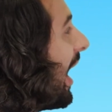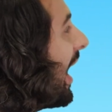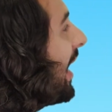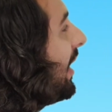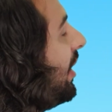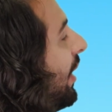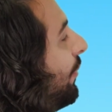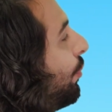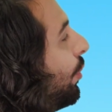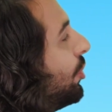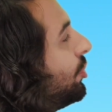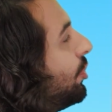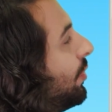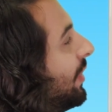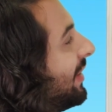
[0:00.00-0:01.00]
And if we're
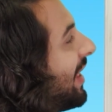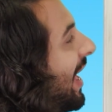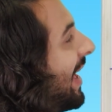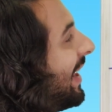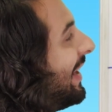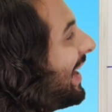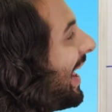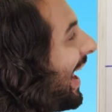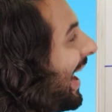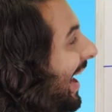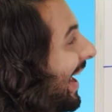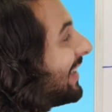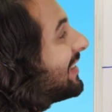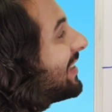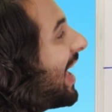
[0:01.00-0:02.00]
doing that in
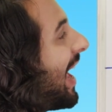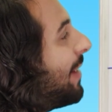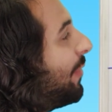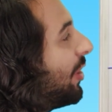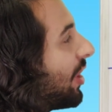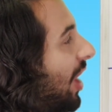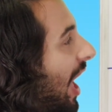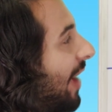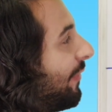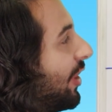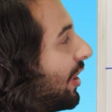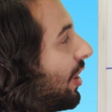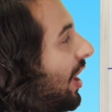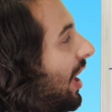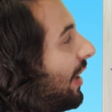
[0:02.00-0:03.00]

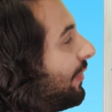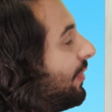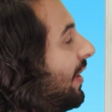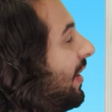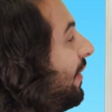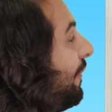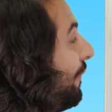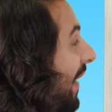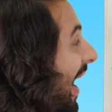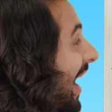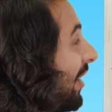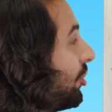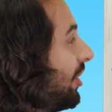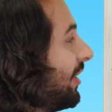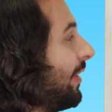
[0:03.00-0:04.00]
anti-Markovnikov
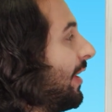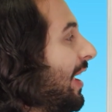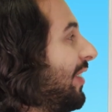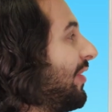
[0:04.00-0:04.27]
fashion,